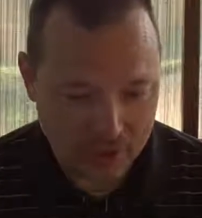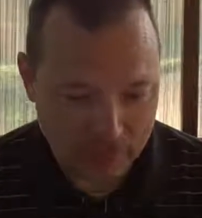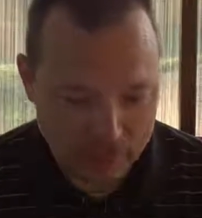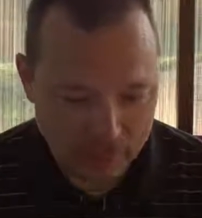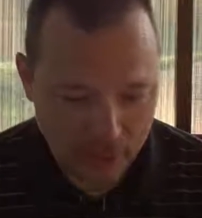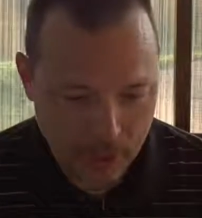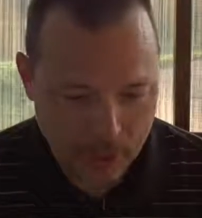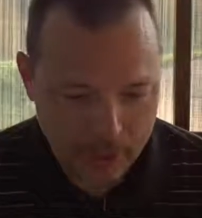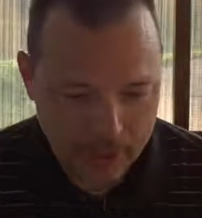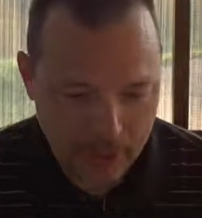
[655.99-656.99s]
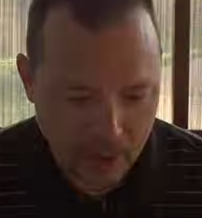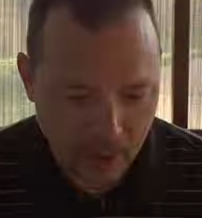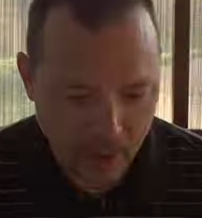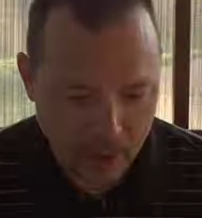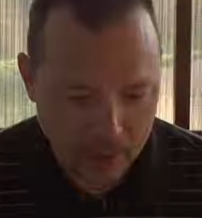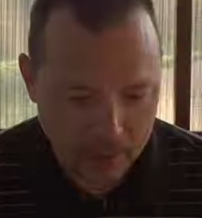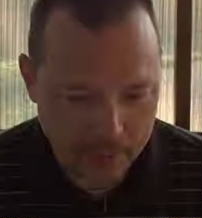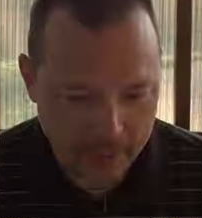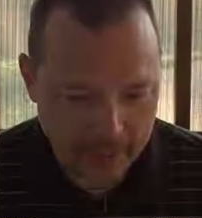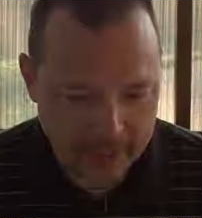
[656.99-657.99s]
If people know me or work
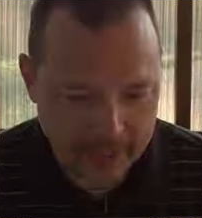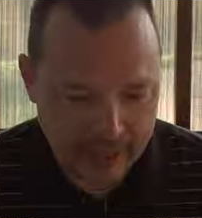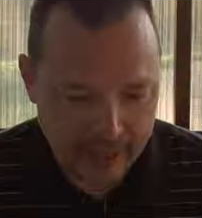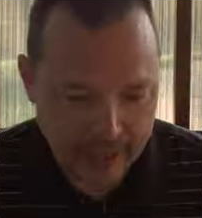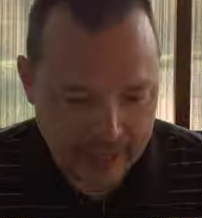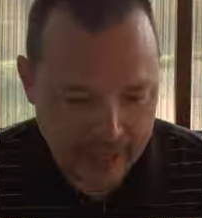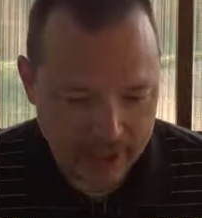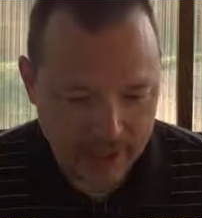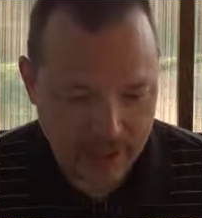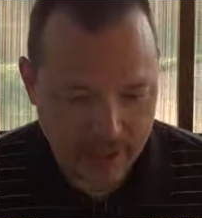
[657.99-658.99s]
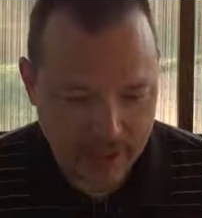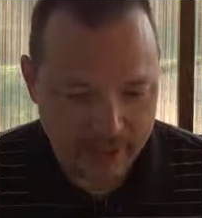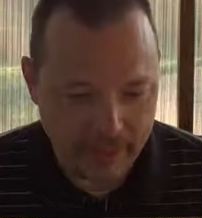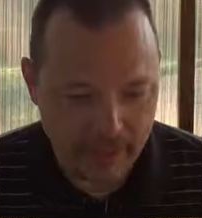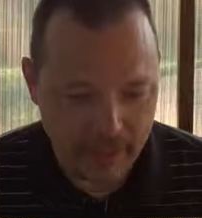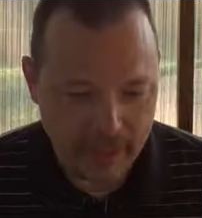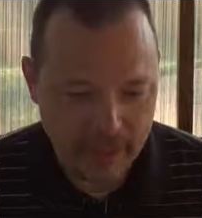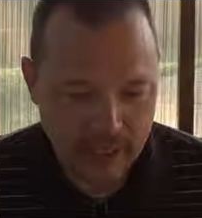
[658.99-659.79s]
with me, they send me a text or email